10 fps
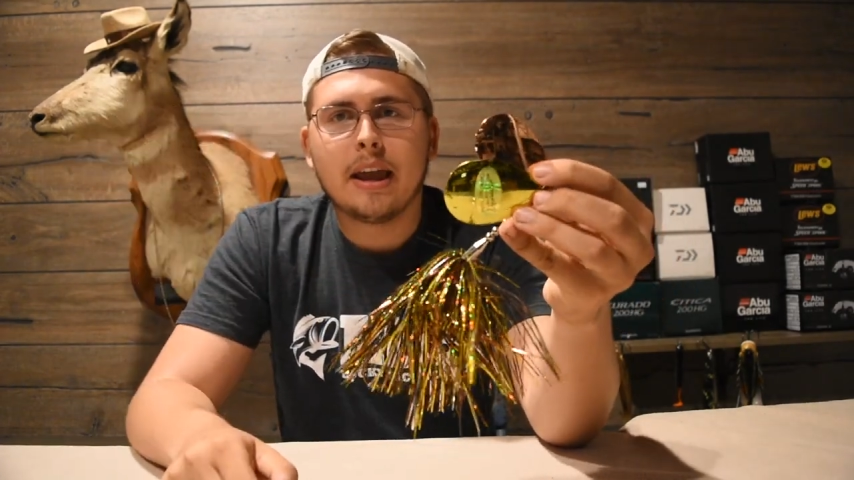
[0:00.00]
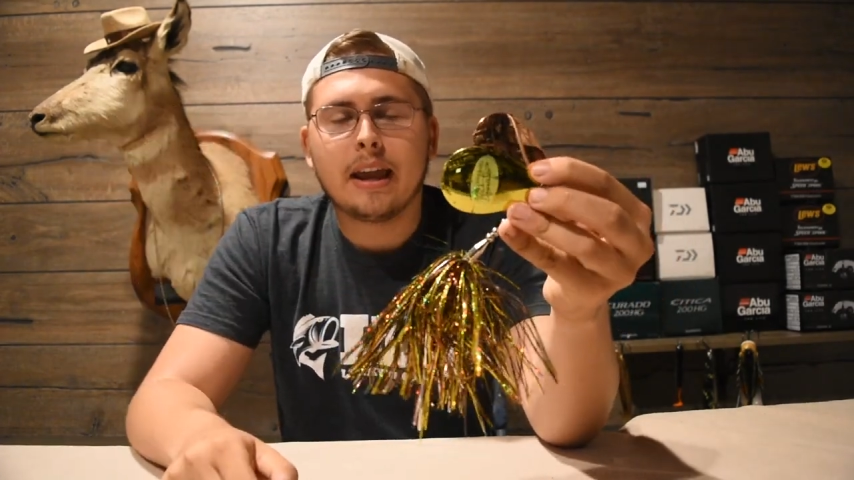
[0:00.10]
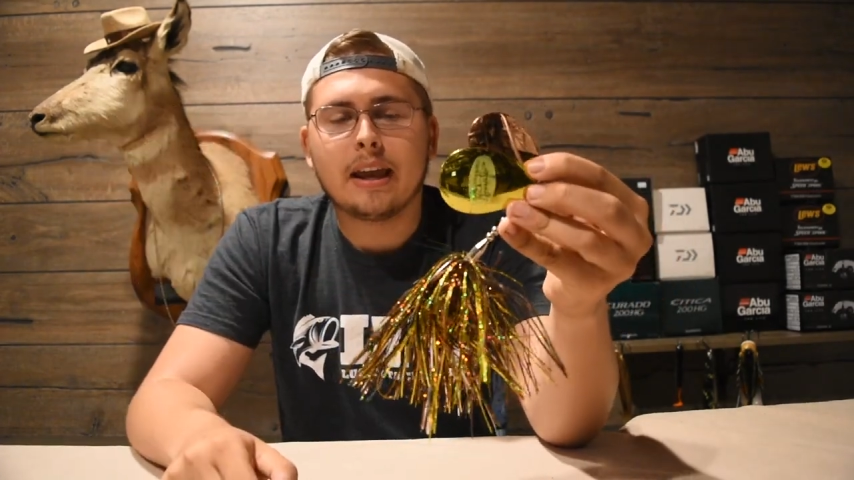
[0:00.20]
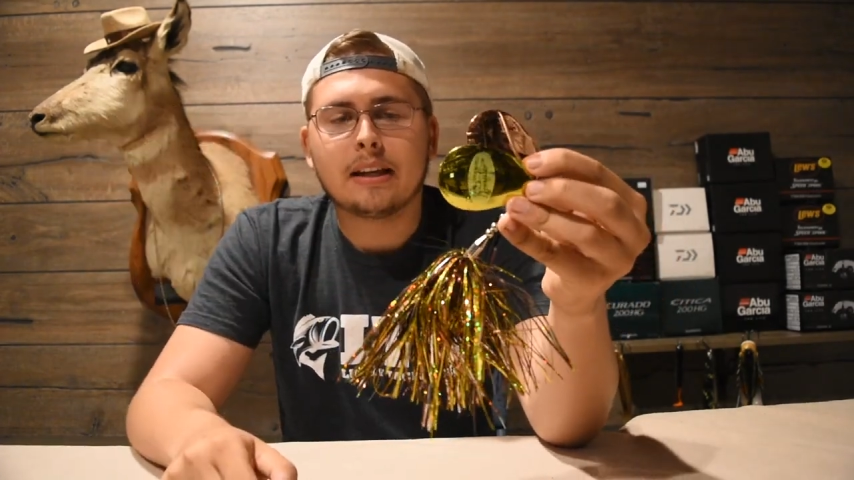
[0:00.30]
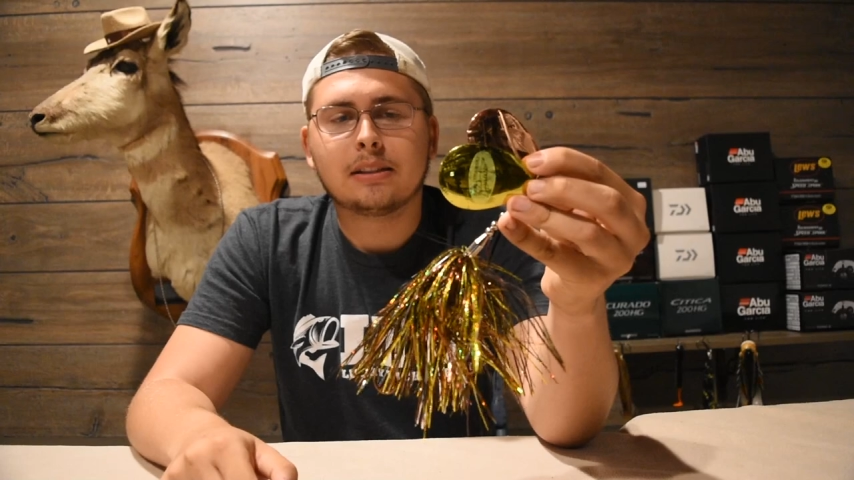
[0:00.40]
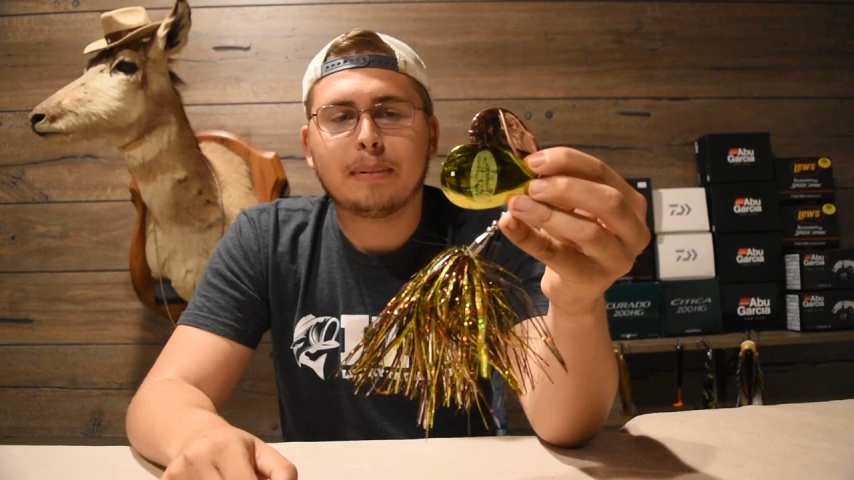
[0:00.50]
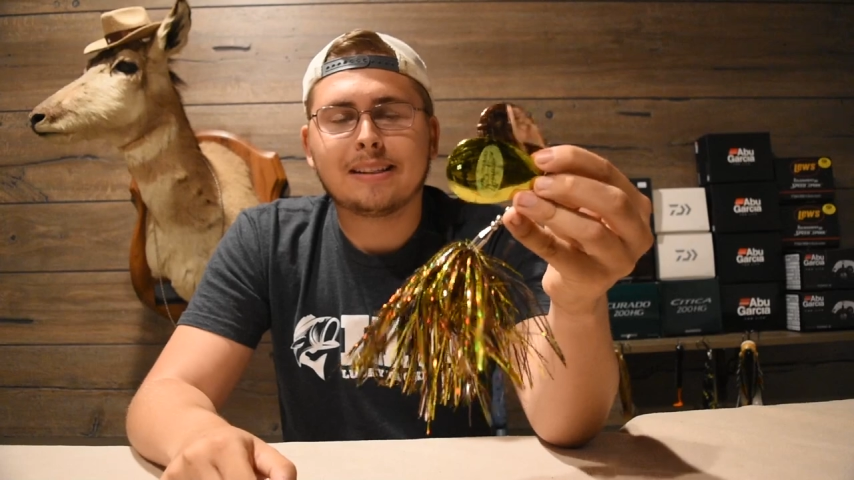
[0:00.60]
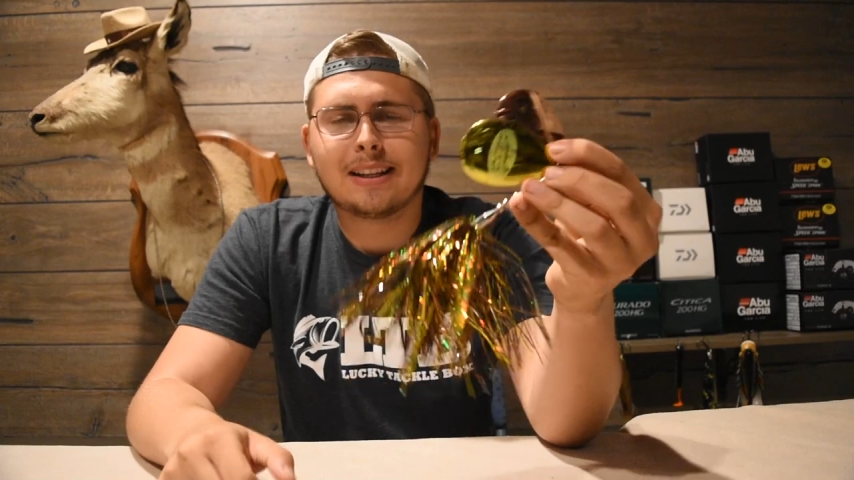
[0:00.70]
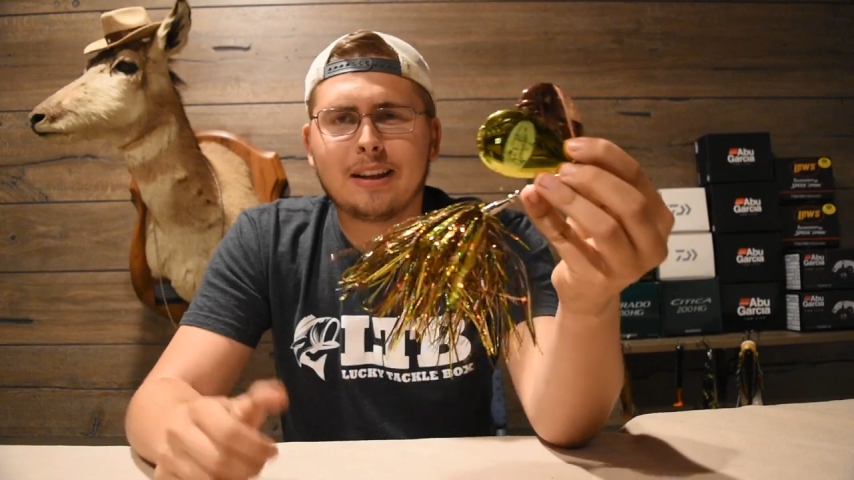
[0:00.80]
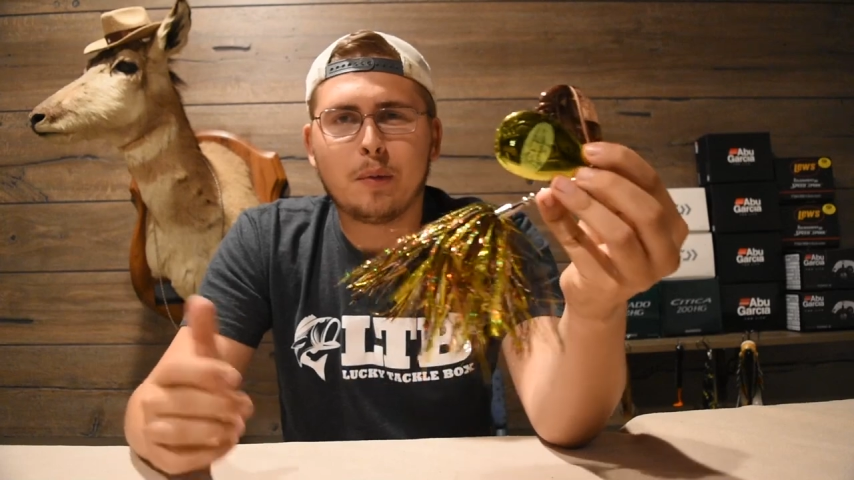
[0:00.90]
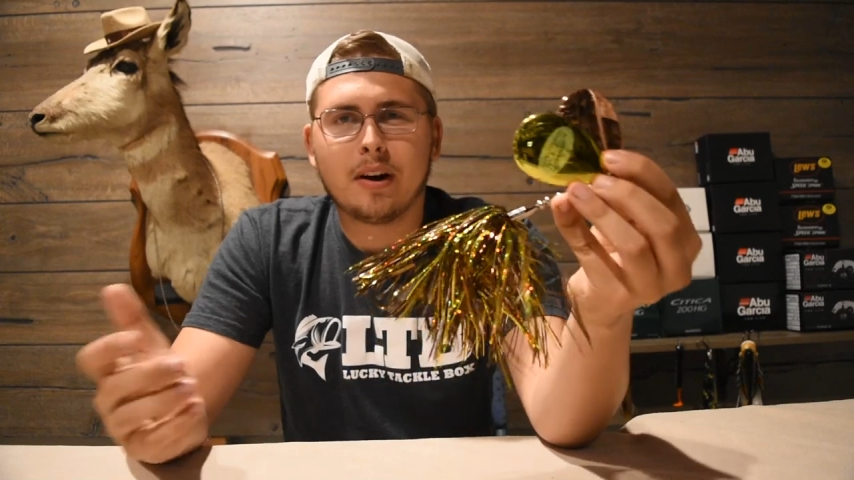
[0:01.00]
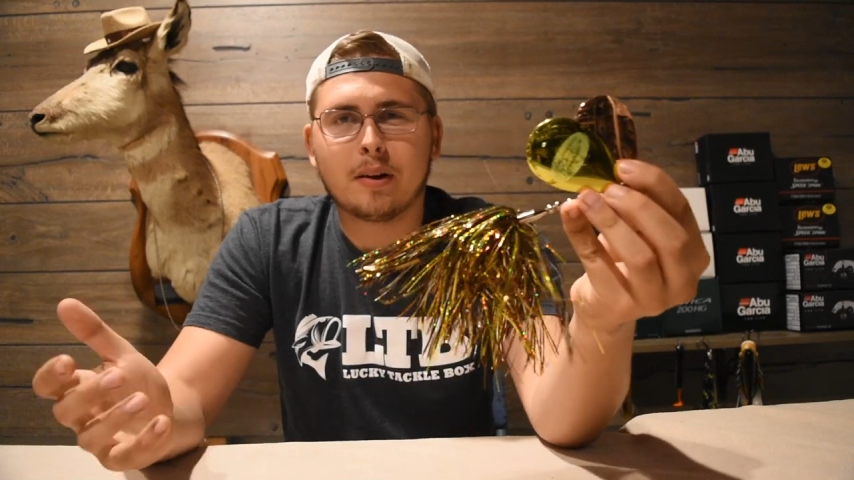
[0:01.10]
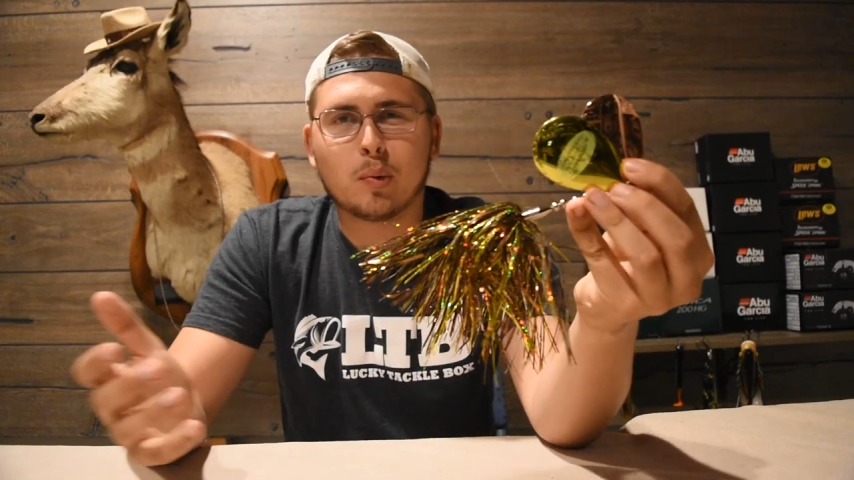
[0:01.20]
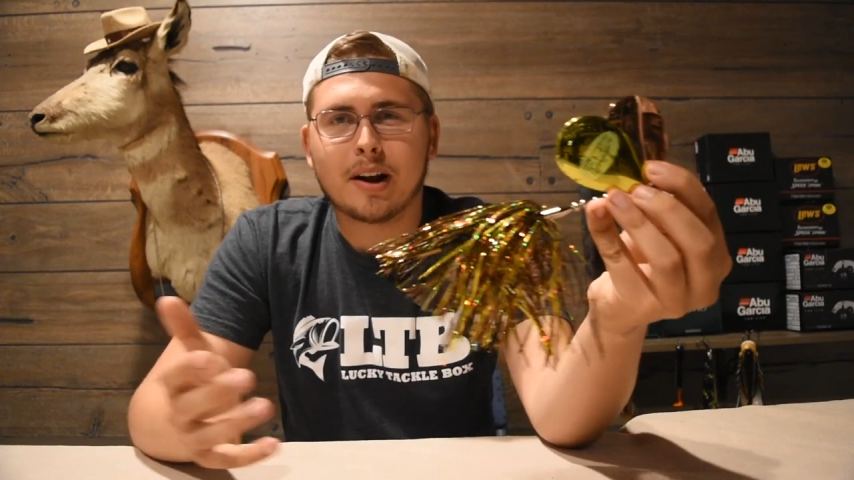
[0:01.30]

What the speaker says: is basically what I'd